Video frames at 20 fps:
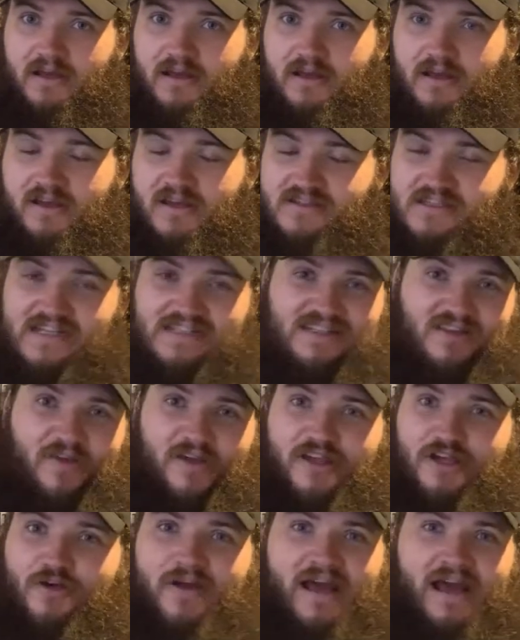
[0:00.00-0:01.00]
Because that's the
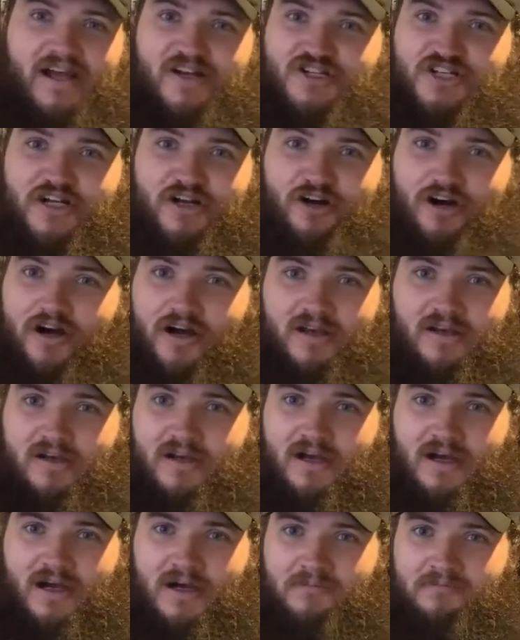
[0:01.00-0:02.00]
thing, you cash in
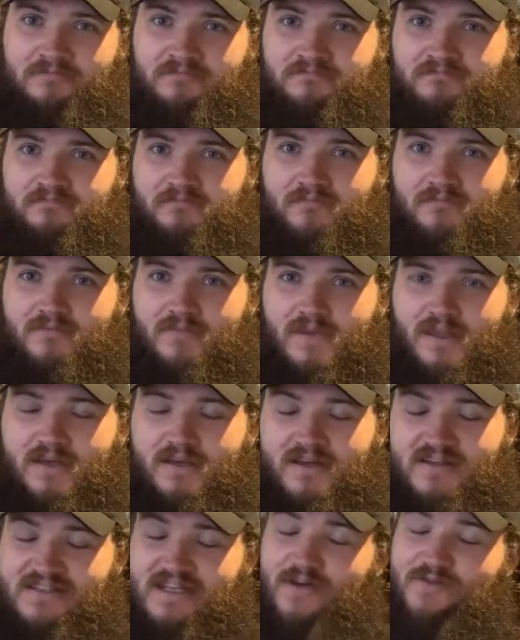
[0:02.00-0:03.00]
on,
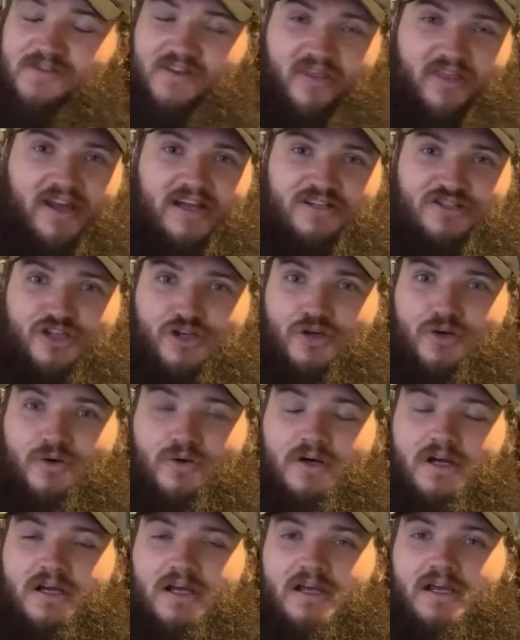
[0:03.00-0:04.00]
because that was the thing too.